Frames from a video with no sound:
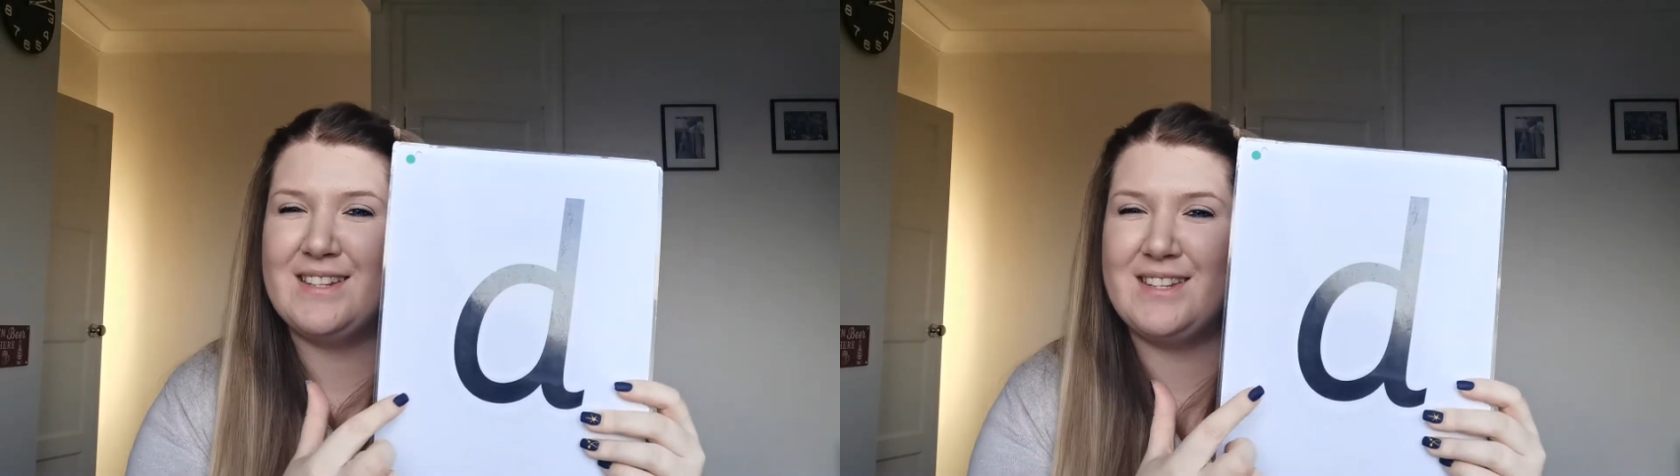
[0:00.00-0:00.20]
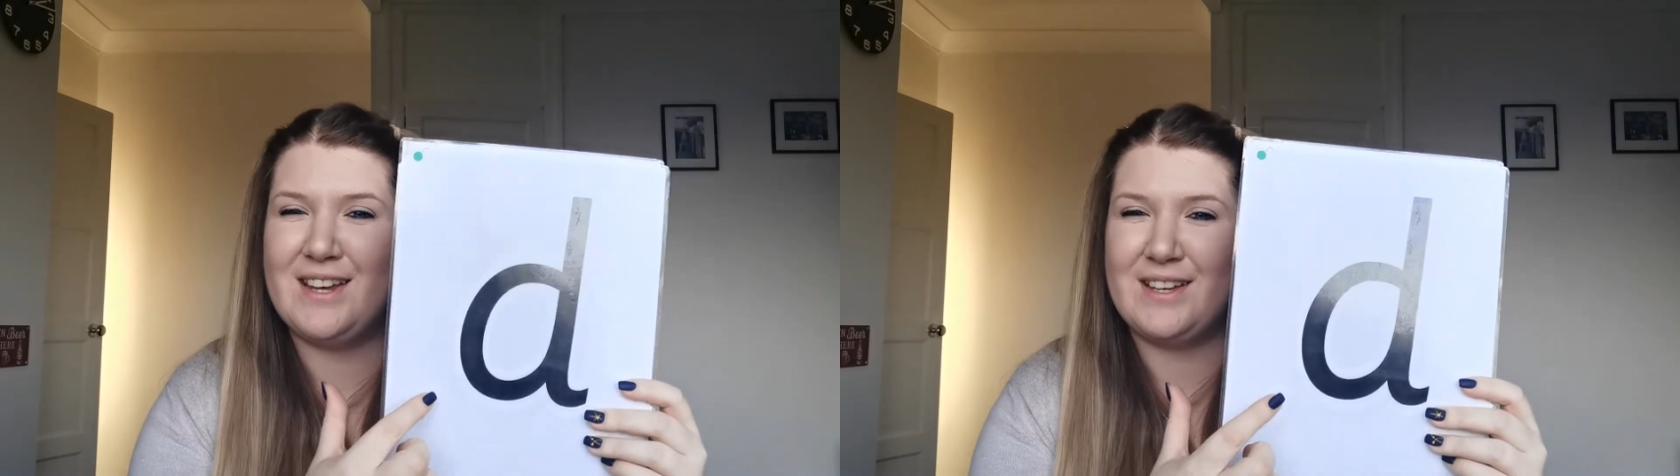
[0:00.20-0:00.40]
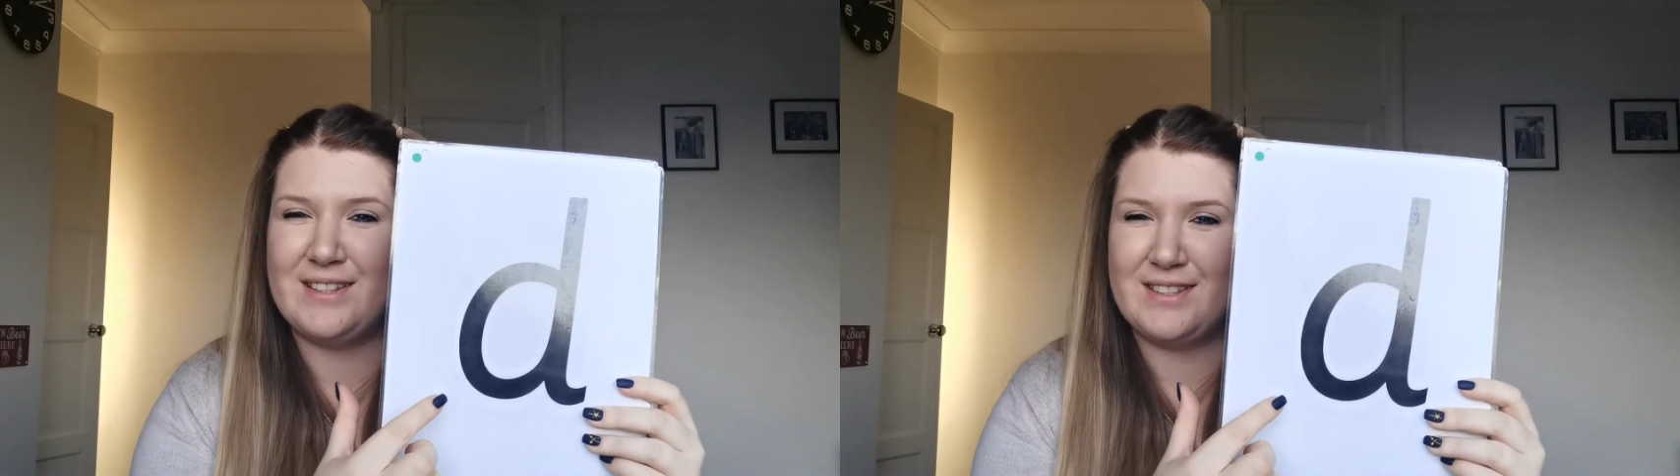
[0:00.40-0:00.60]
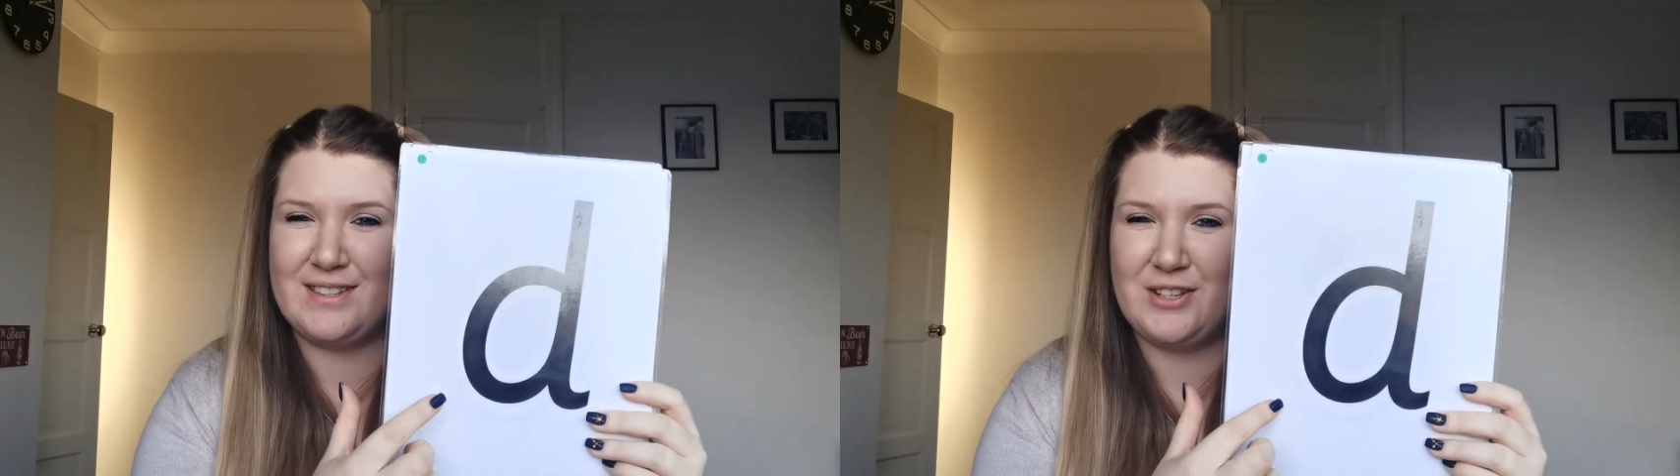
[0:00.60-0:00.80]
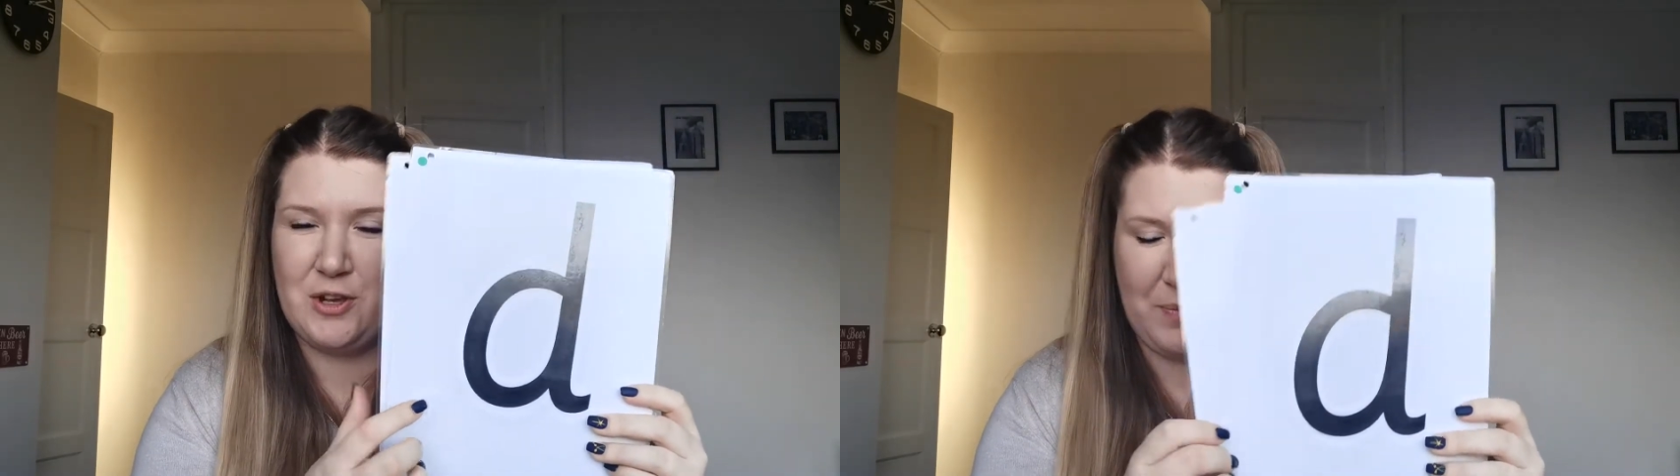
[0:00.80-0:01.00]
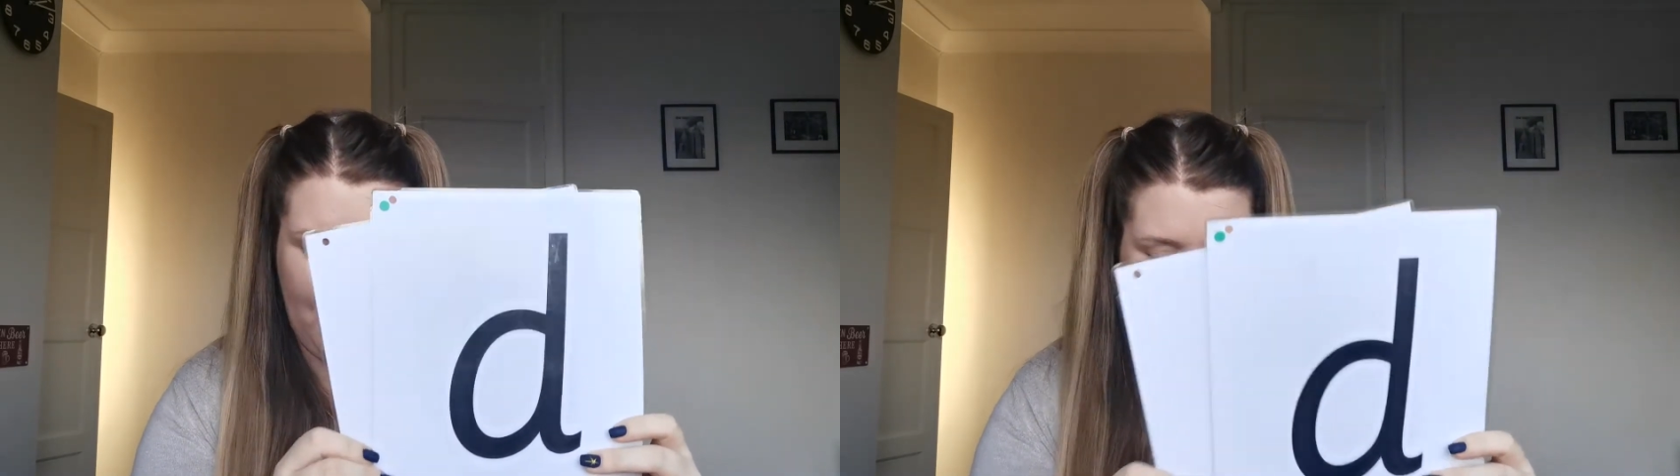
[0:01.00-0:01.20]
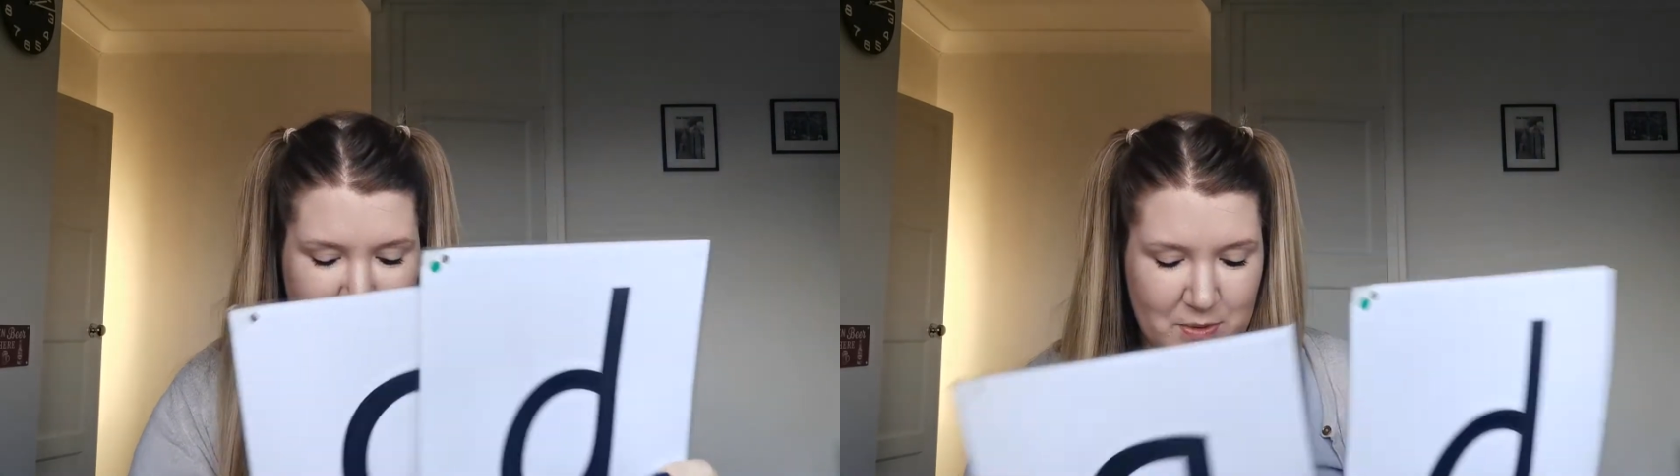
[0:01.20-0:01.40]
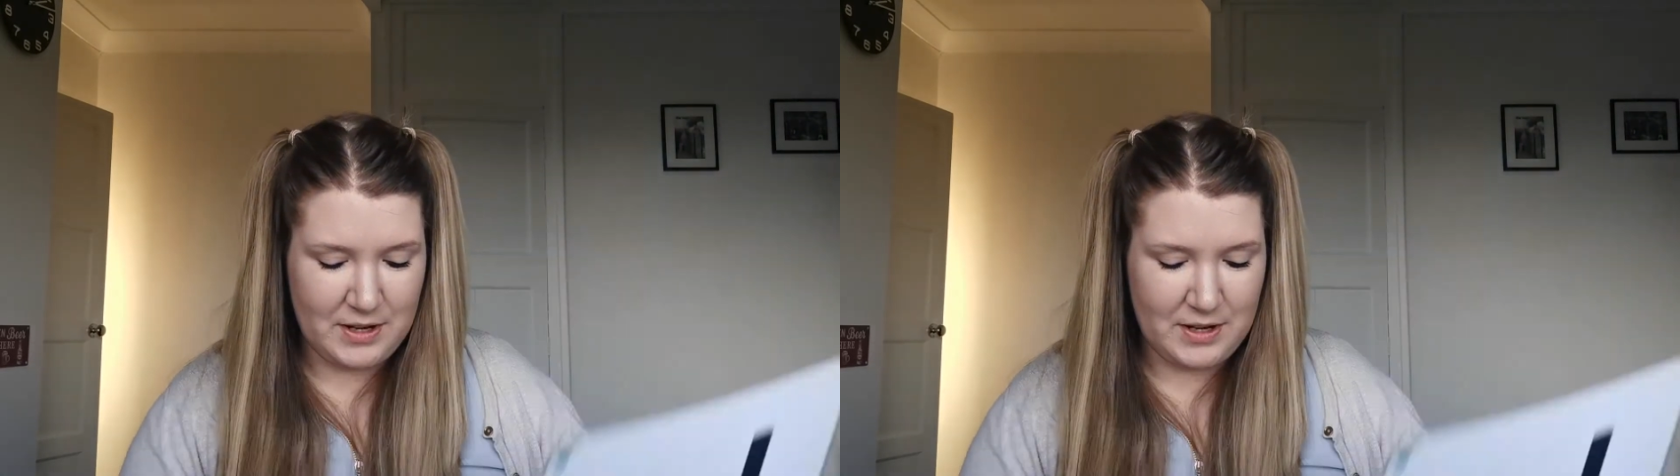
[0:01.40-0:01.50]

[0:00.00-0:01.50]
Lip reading: D. Super. You were